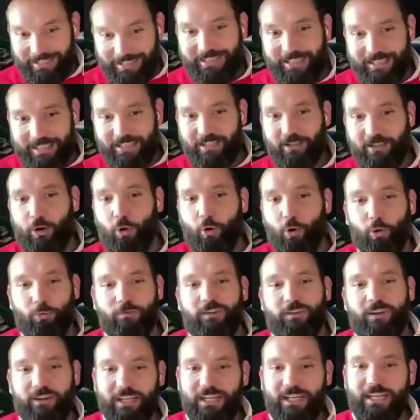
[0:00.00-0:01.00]
It's, these are all
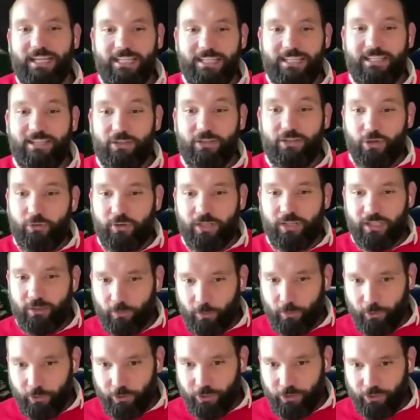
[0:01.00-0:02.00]
very easy to read
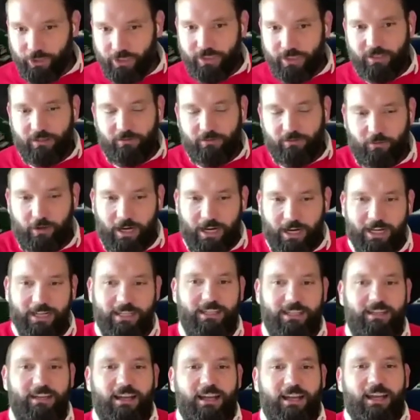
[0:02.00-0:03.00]
words,
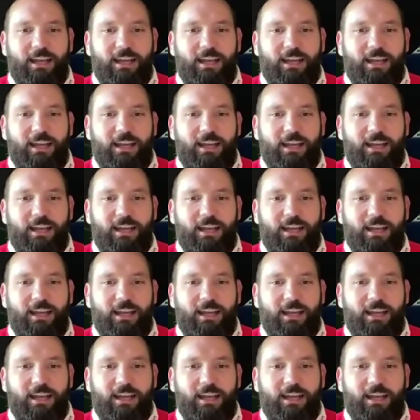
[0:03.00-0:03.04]
right?